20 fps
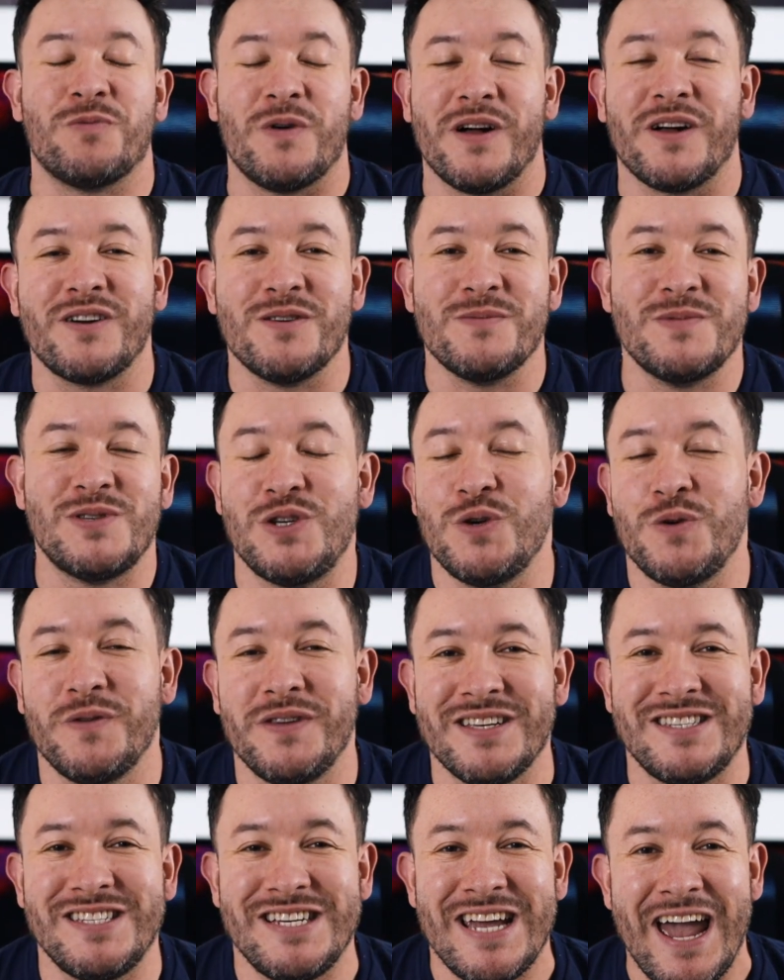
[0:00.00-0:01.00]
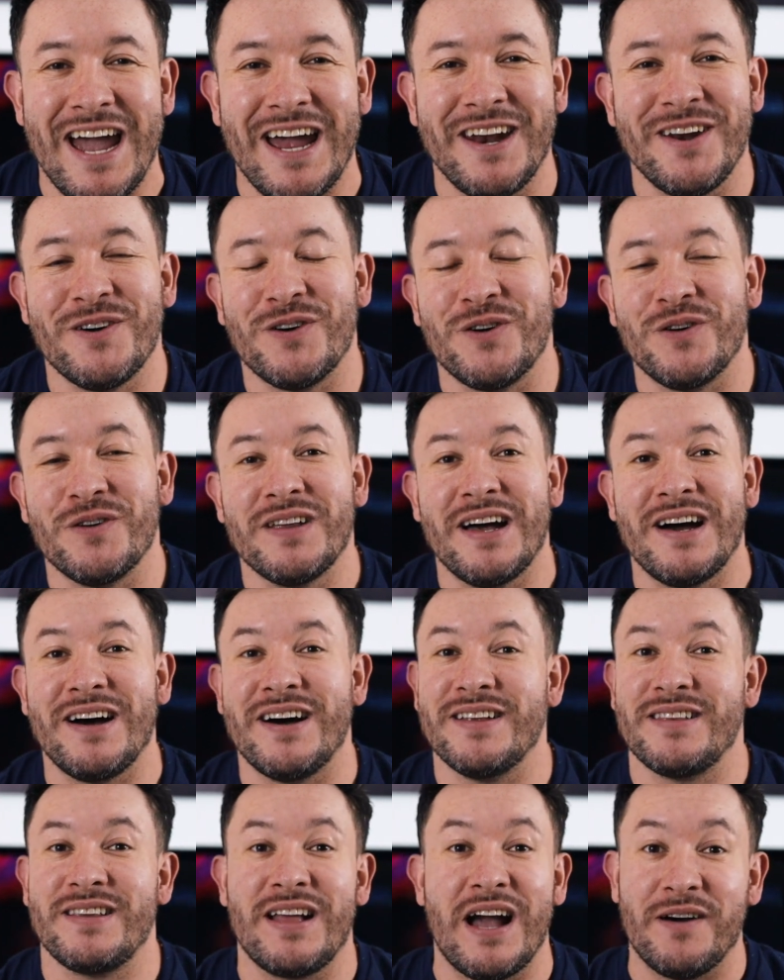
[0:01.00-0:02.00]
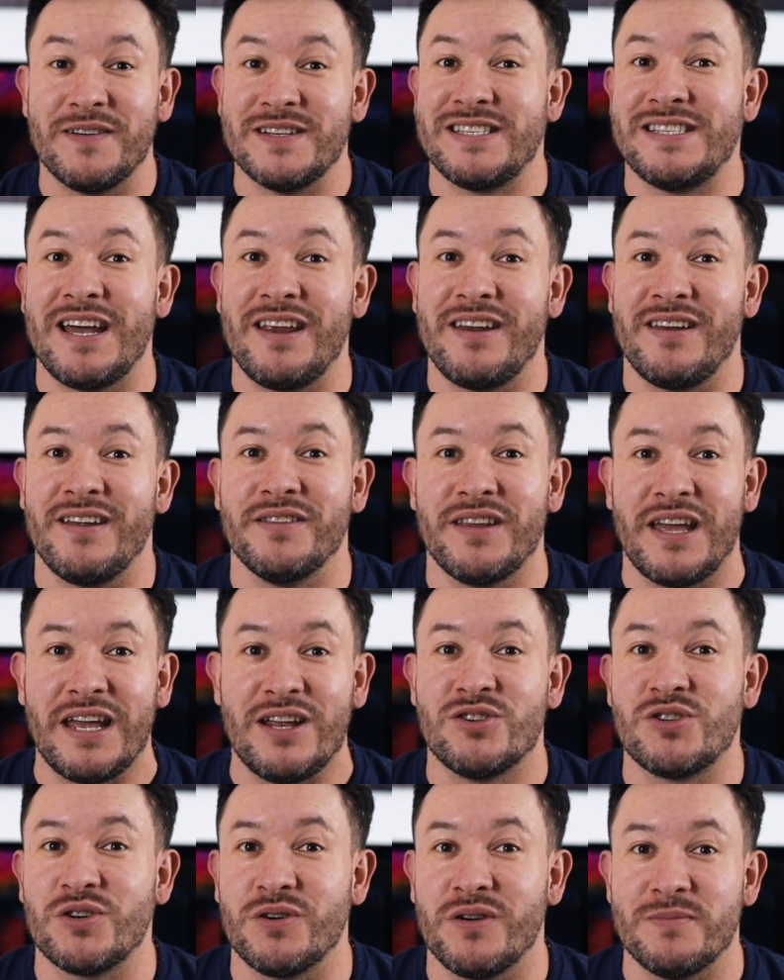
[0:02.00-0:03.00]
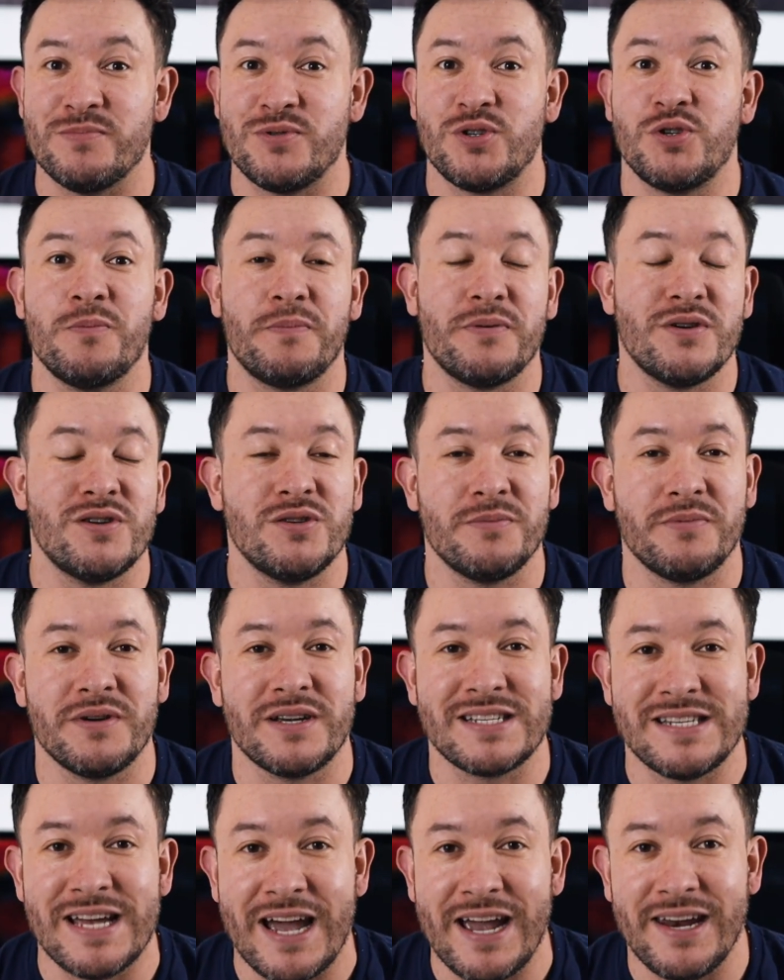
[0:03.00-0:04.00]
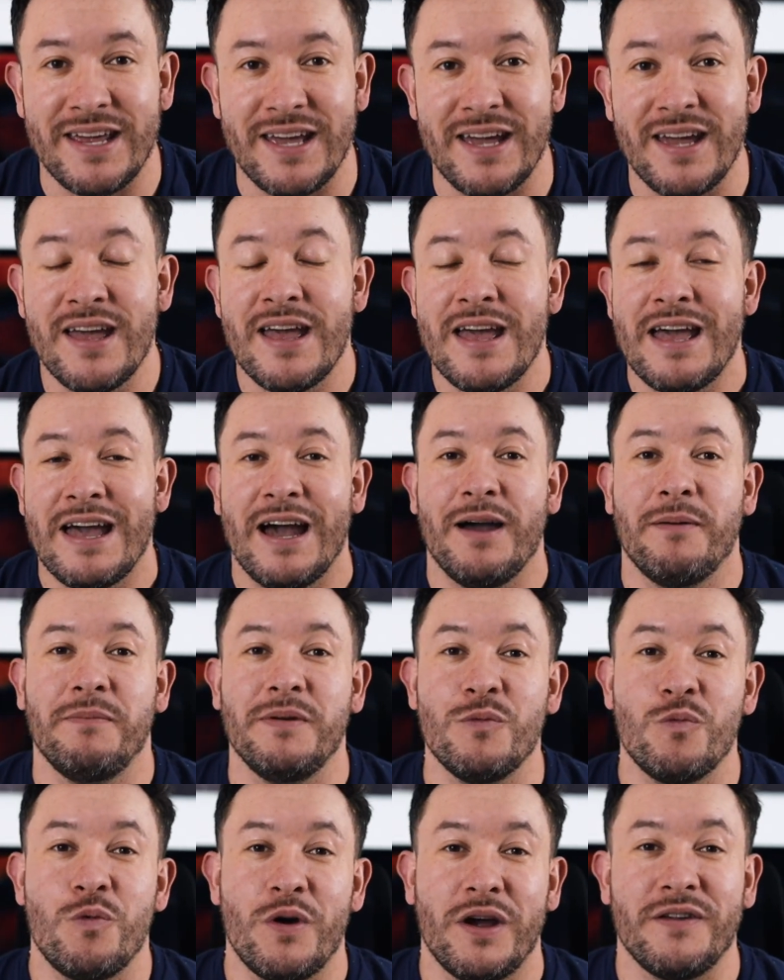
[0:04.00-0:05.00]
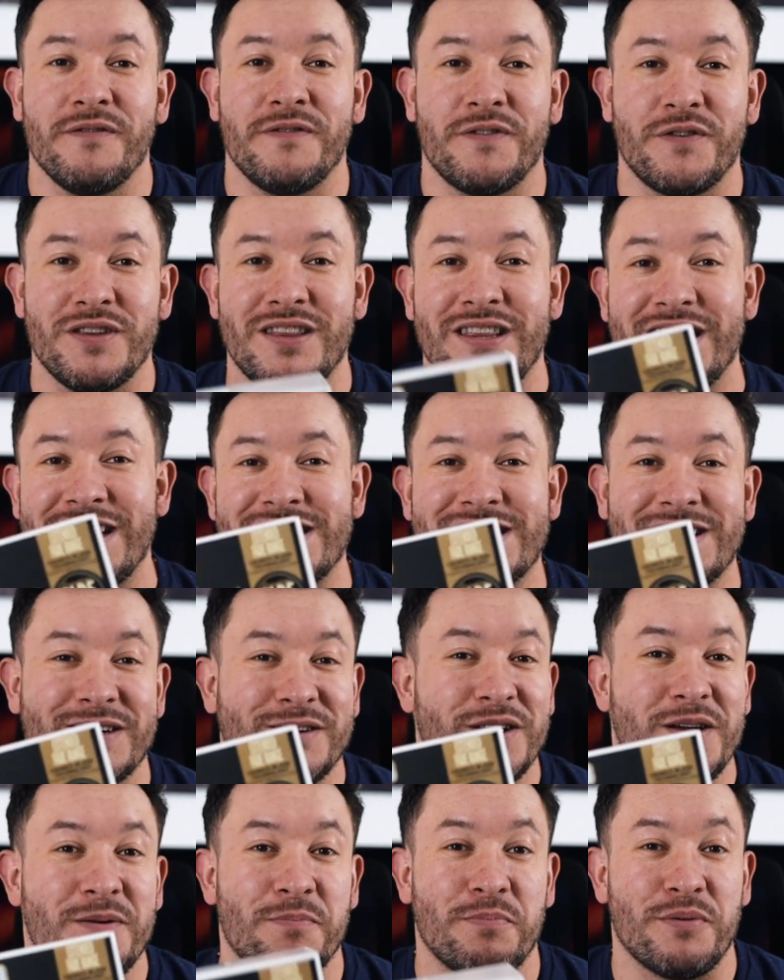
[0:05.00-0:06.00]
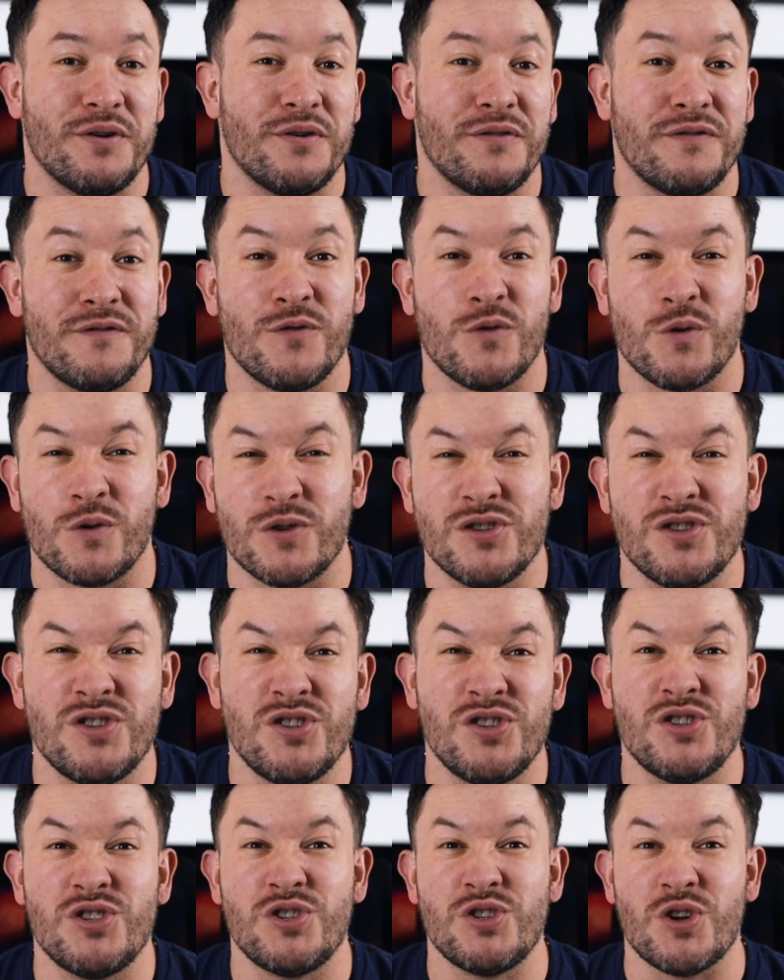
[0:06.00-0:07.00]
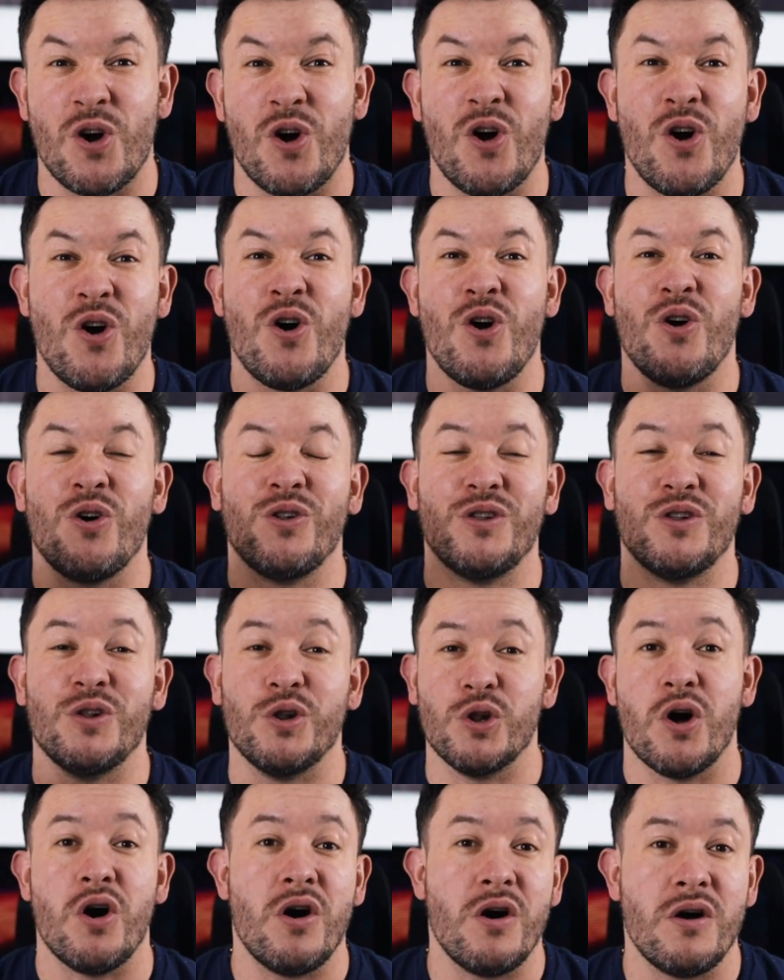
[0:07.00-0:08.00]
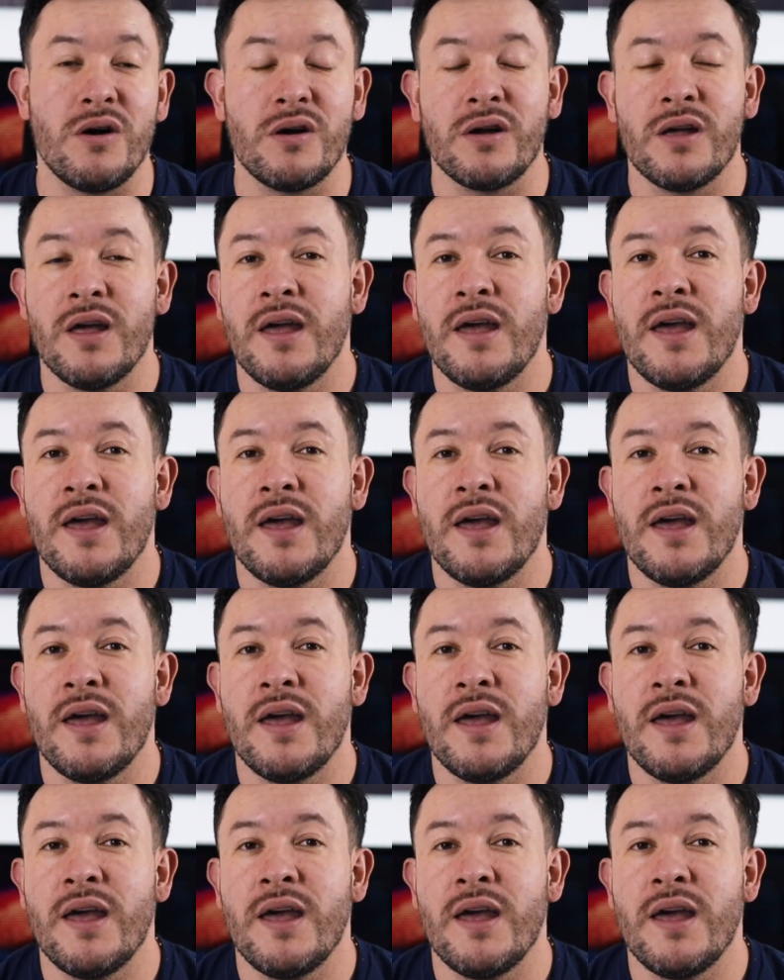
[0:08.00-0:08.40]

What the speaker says: Welcome to the channel. How I said on the intro, I'm super excited. I've been waiting for this clipper for so long.